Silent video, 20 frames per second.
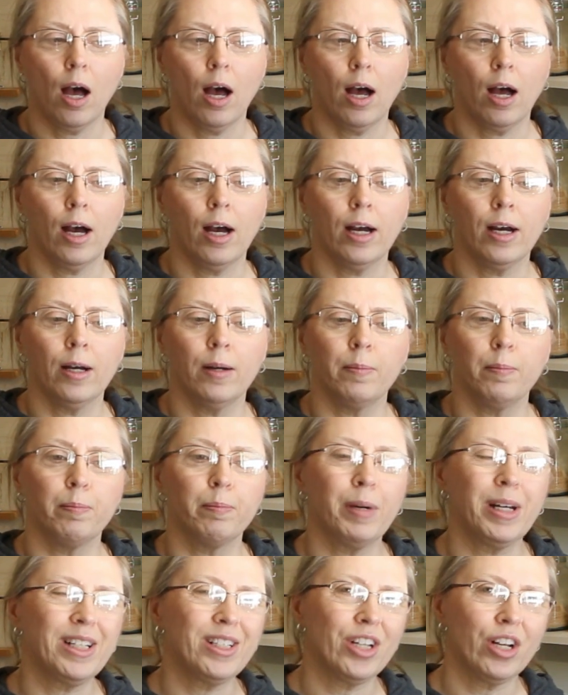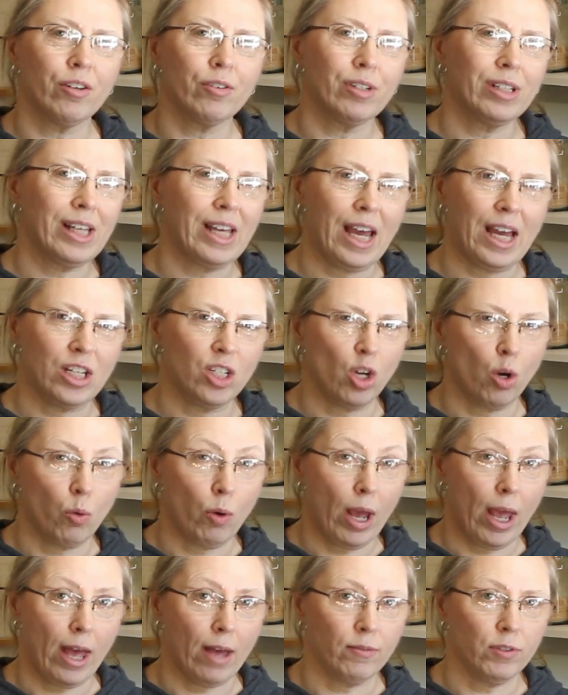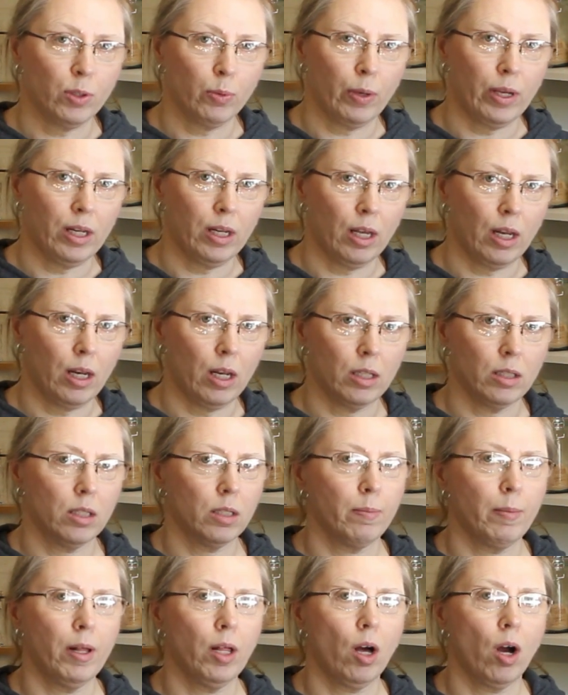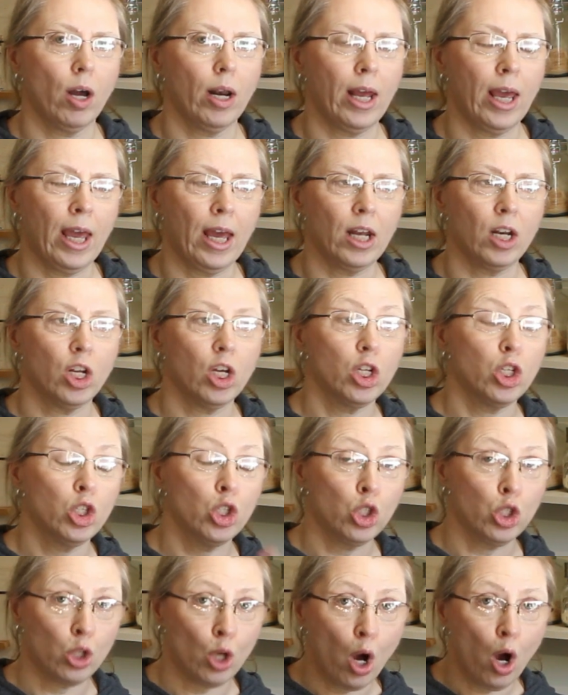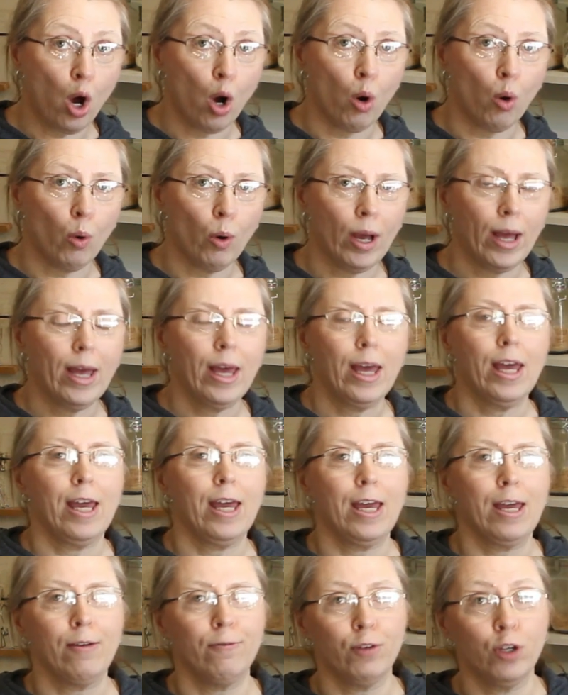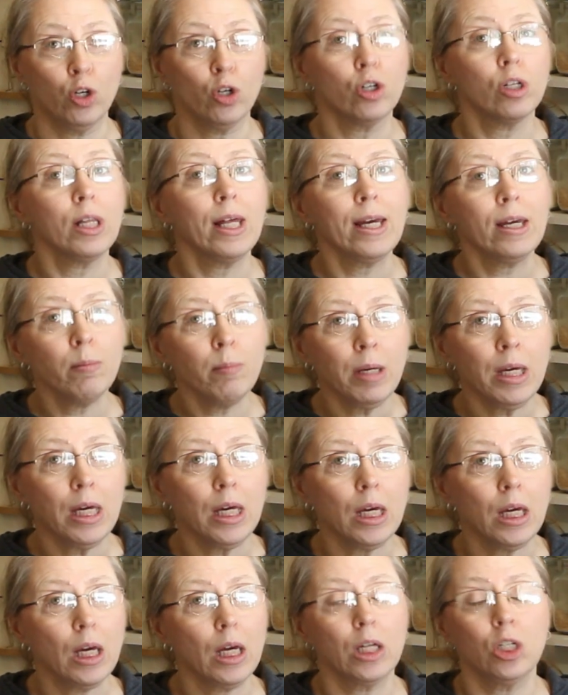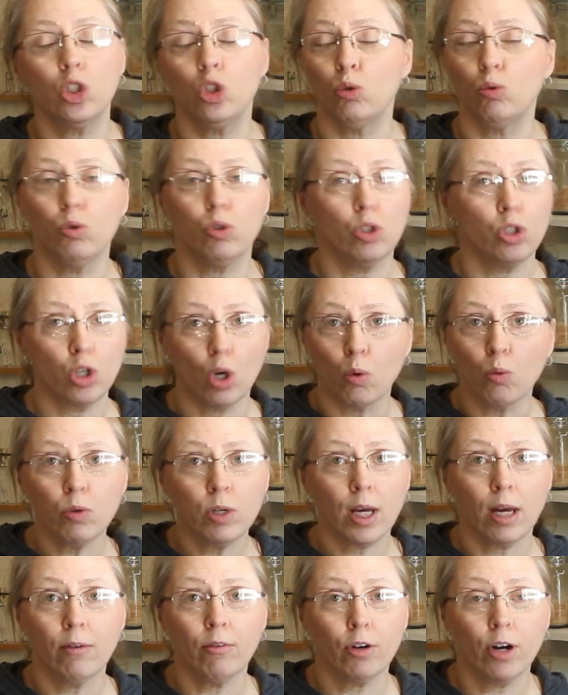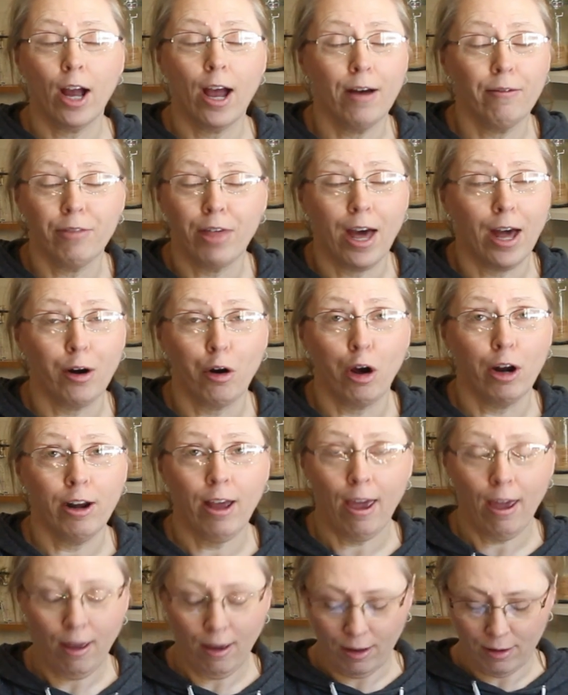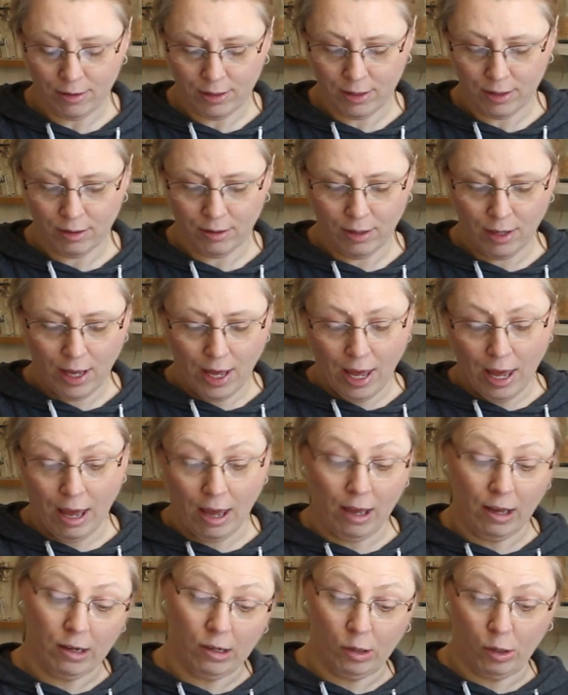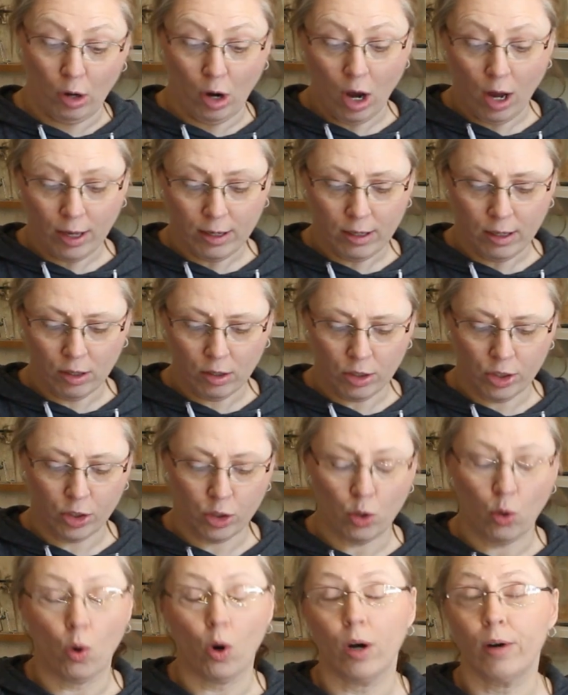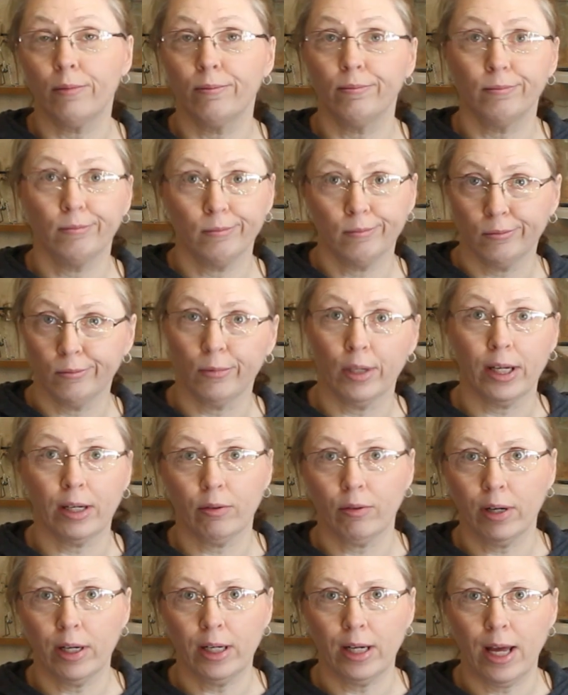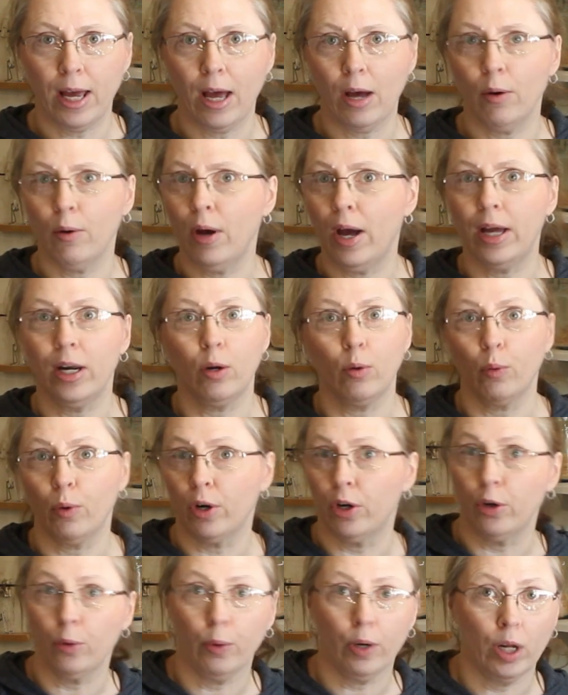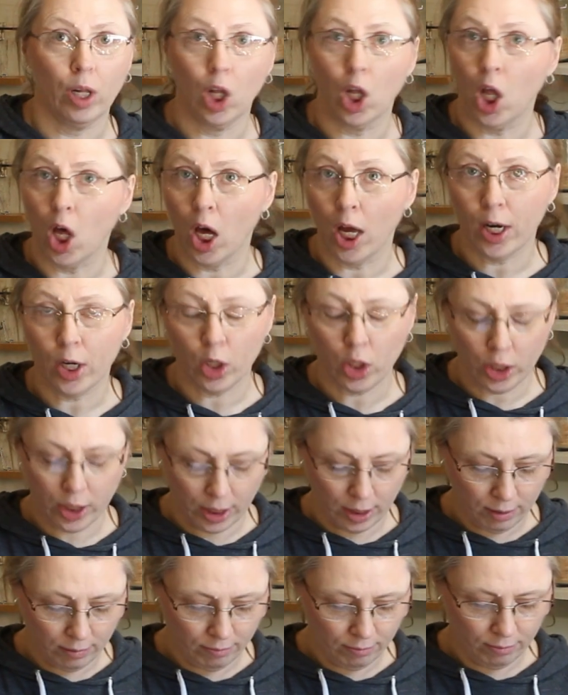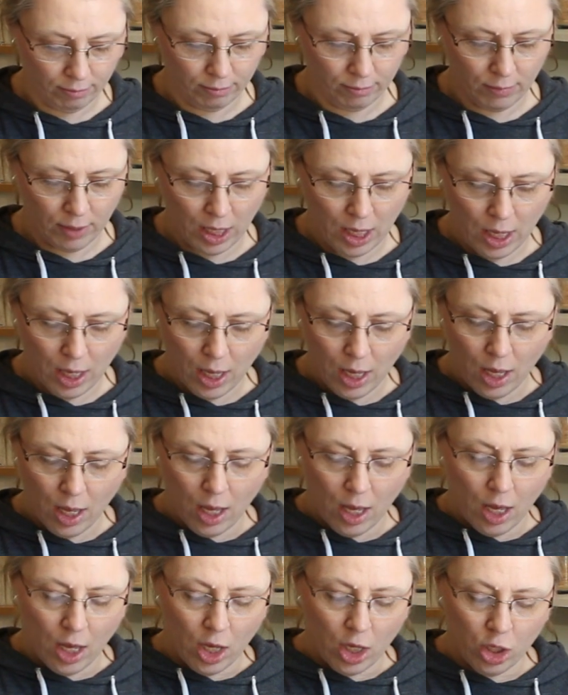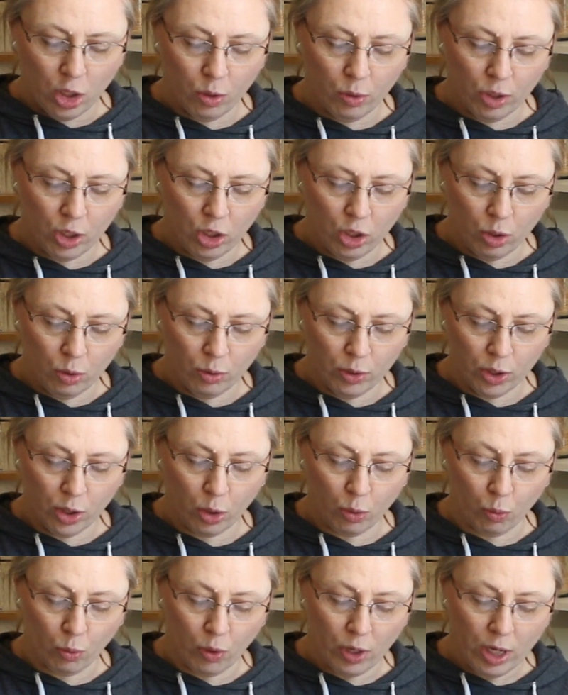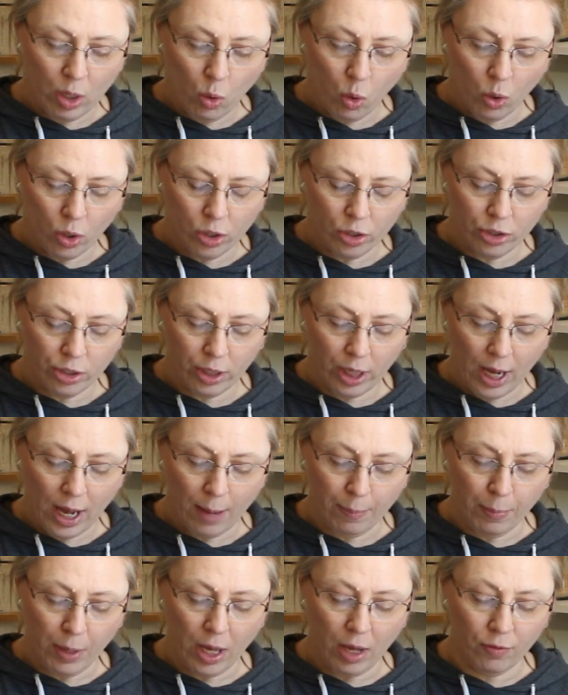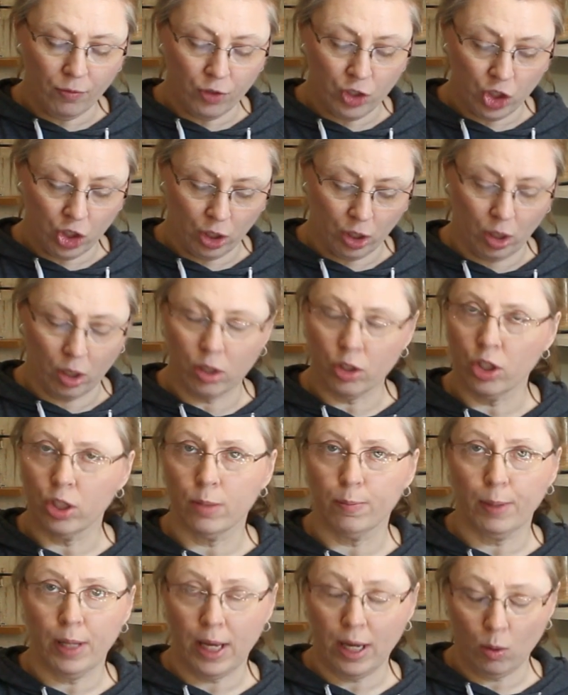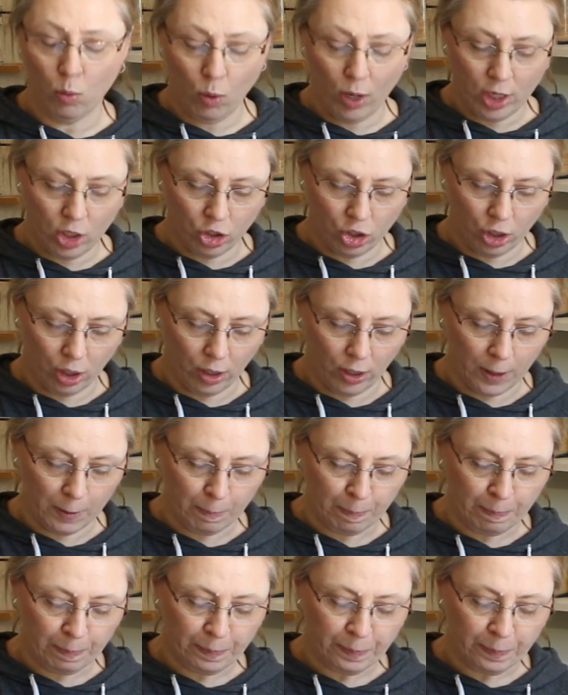But generally I don't have sweetened condensed milk on hand. So if you're like me and you don't ever have that on hand, and you're not near a store, like right now, I know we're doing a lot of cooking, you can use 3/4 cup of sugar, just plain white sugar,